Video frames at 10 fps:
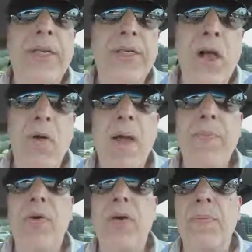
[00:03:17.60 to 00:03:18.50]
So I
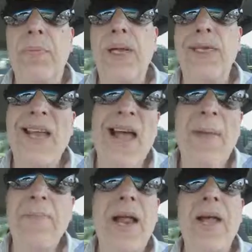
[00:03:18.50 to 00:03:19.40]
book a place.
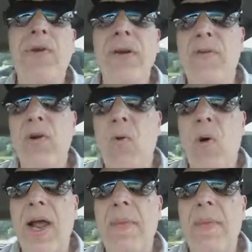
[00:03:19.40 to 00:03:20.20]
I mean, I don't even know why.